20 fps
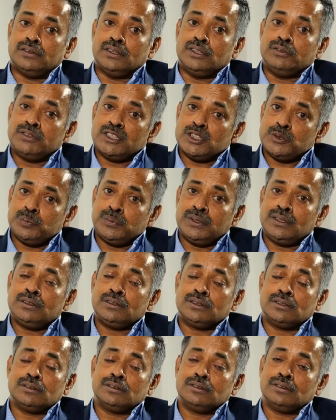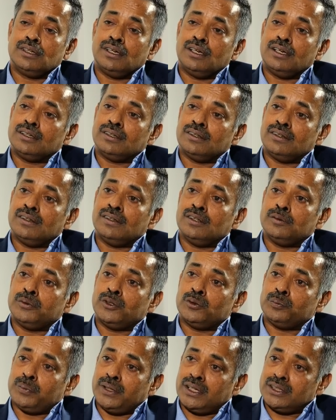Investments are all
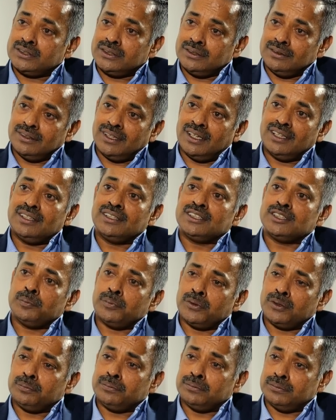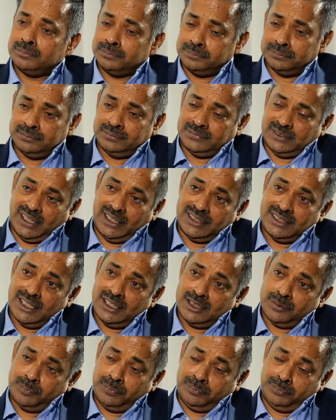about passion, and it's a
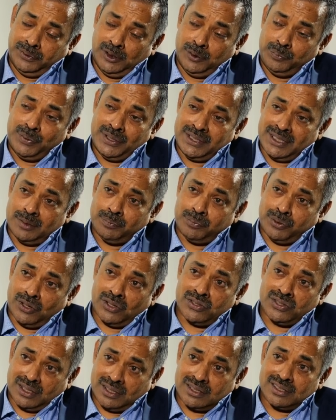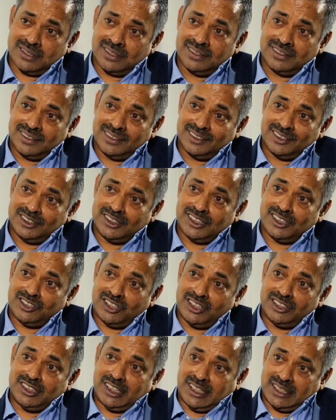it's purpose and process. These are
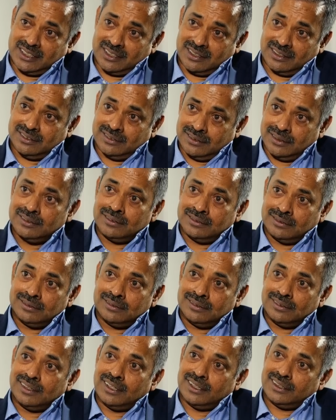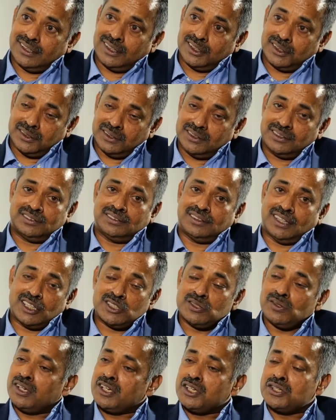3 things. I think as
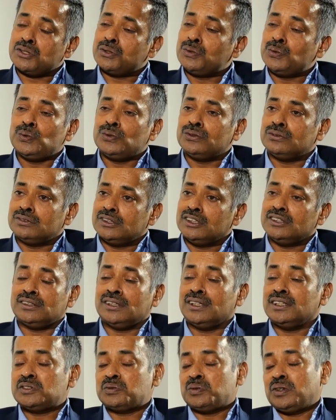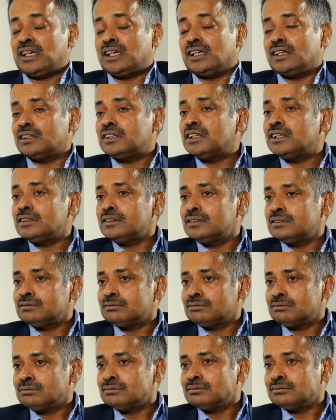long as you do 3 things well, I think
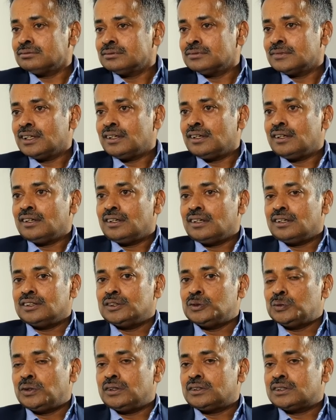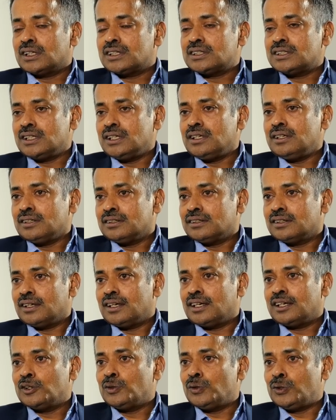you will succeed
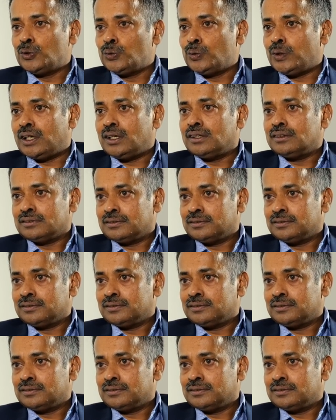and you'll do well.